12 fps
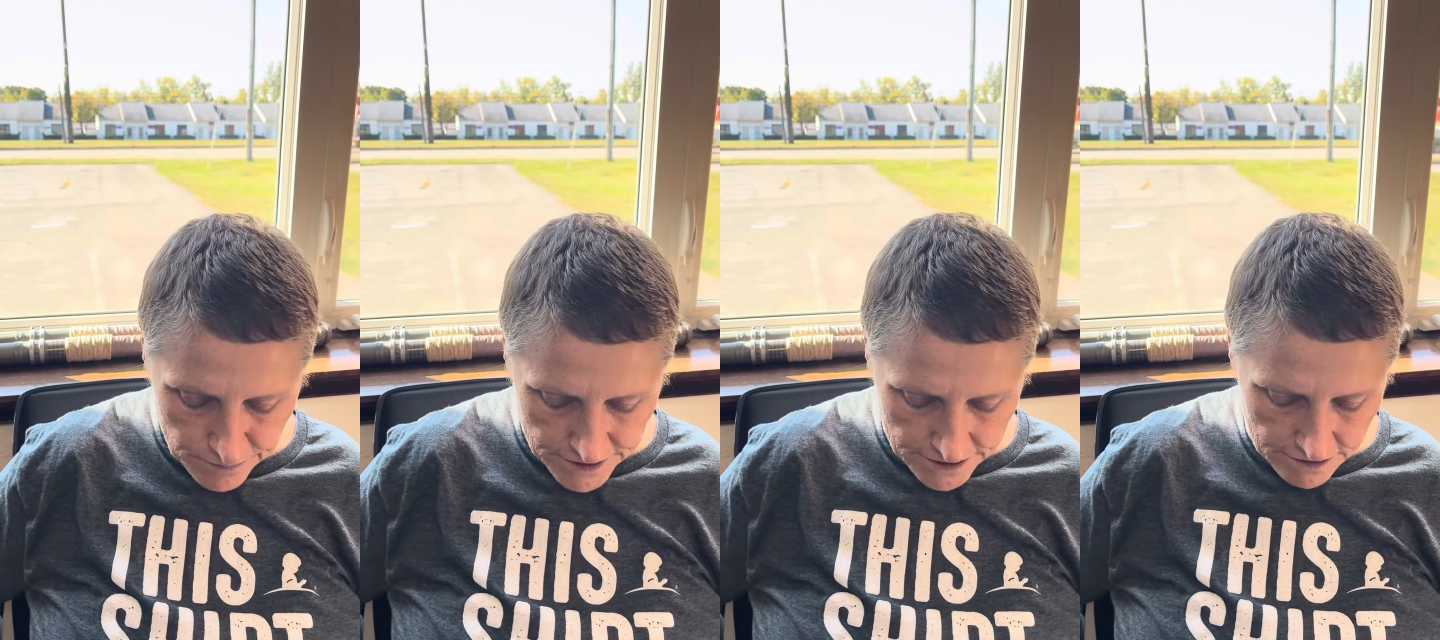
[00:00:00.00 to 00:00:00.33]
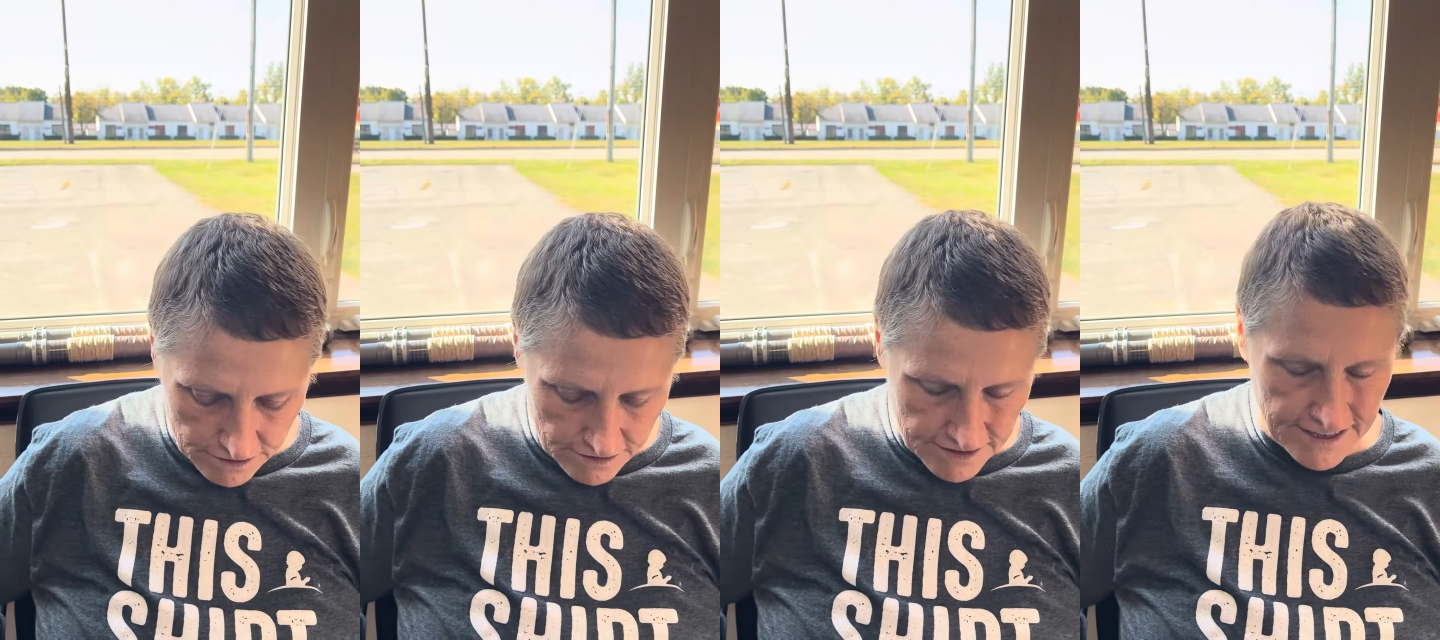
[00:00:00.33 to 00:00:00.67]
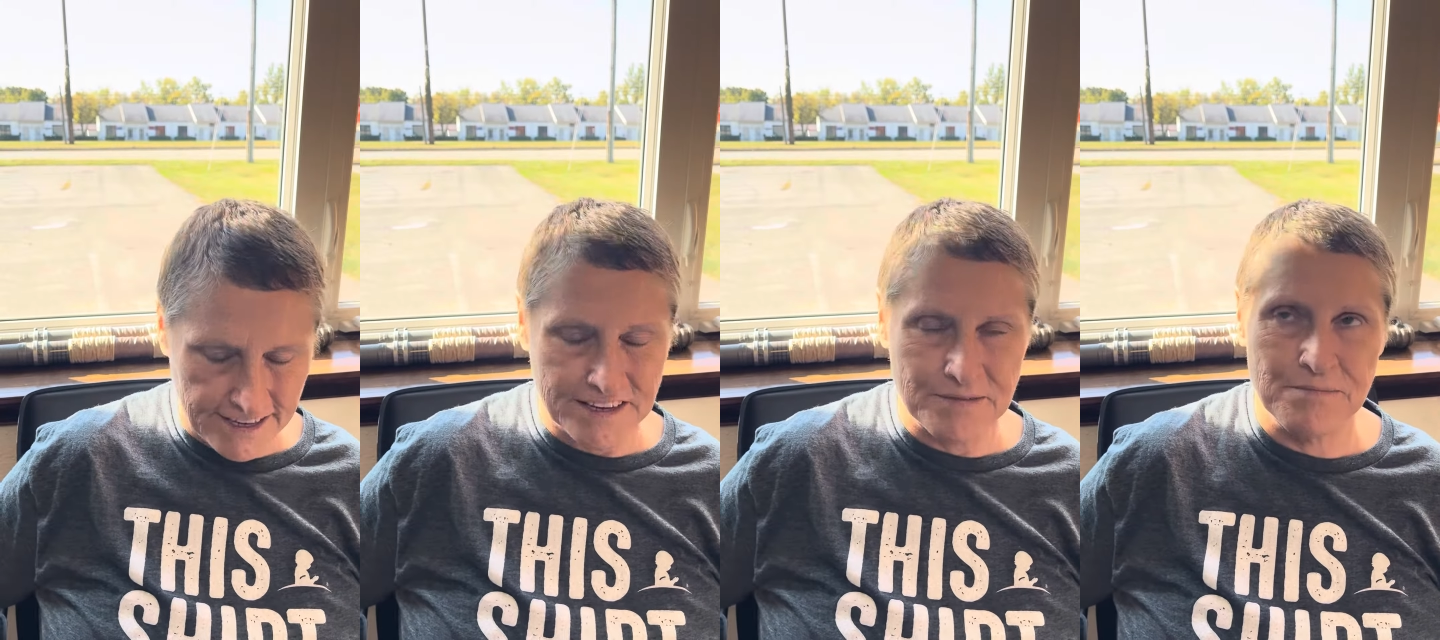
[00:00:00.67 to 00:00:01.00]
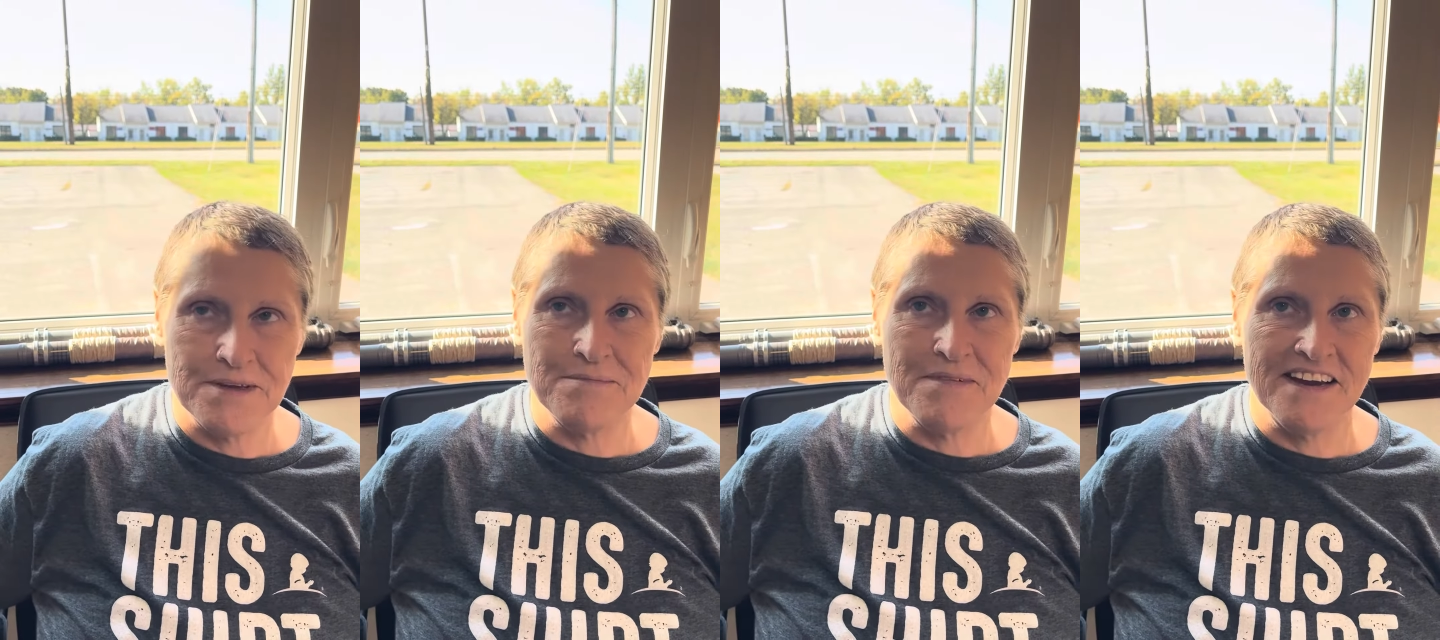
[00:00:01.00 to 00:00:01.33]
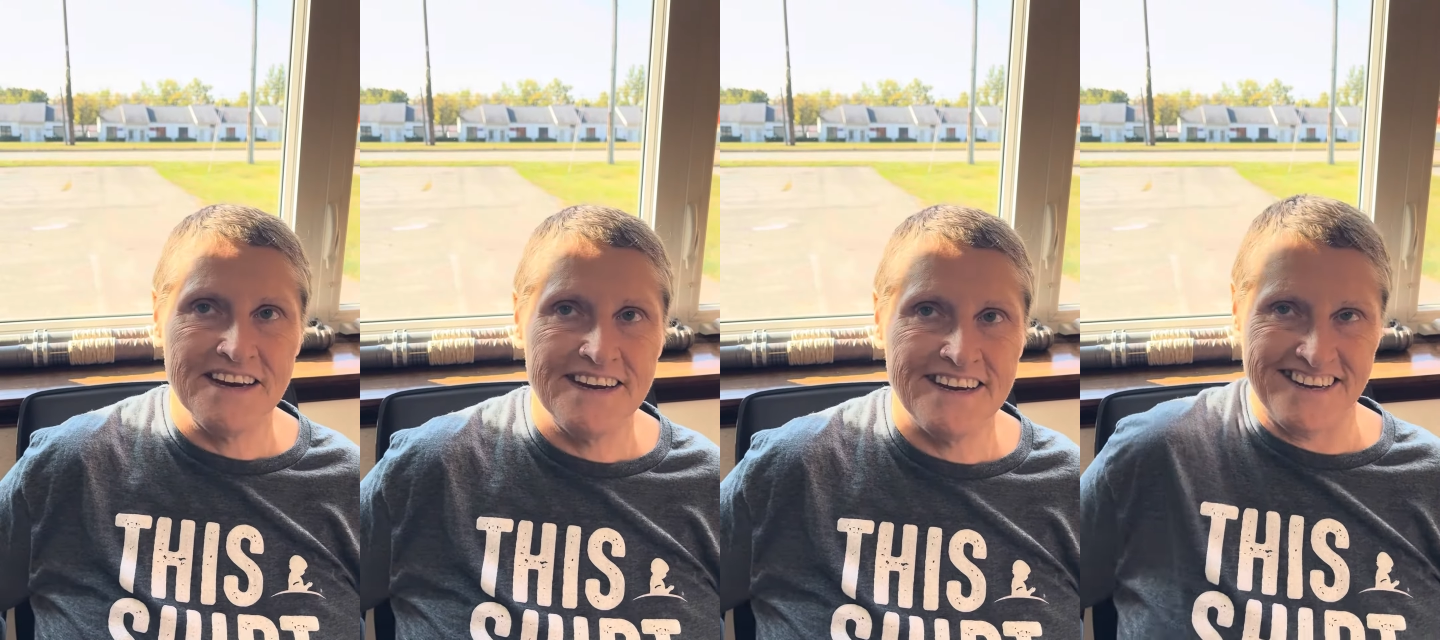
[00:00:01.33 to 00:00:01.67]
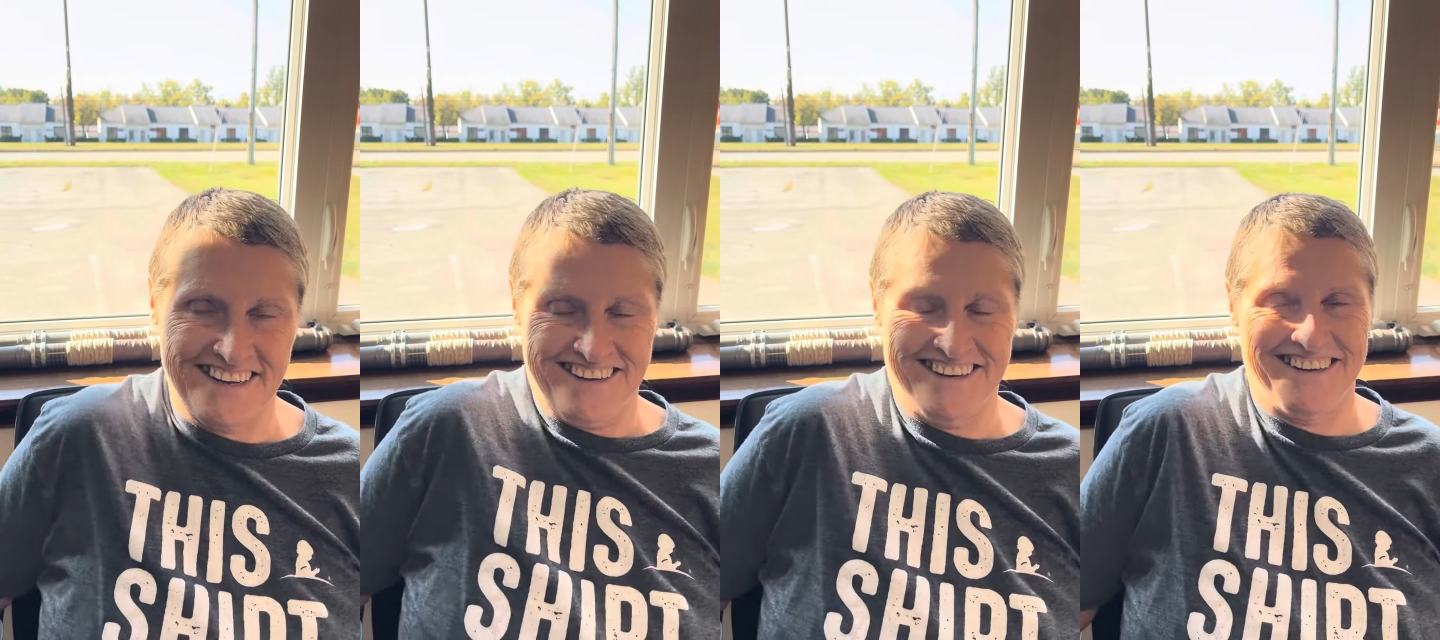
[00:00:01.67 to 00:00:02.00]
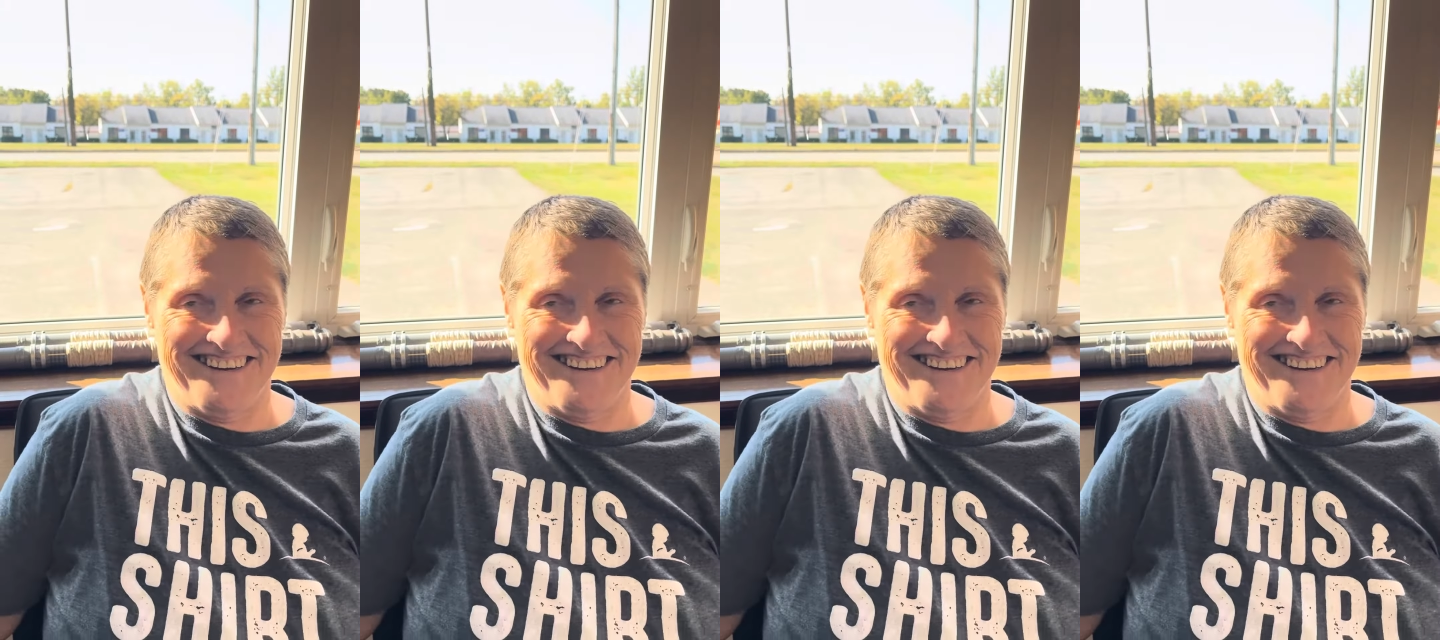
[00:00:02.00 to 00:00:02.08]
here and I can bend my knee.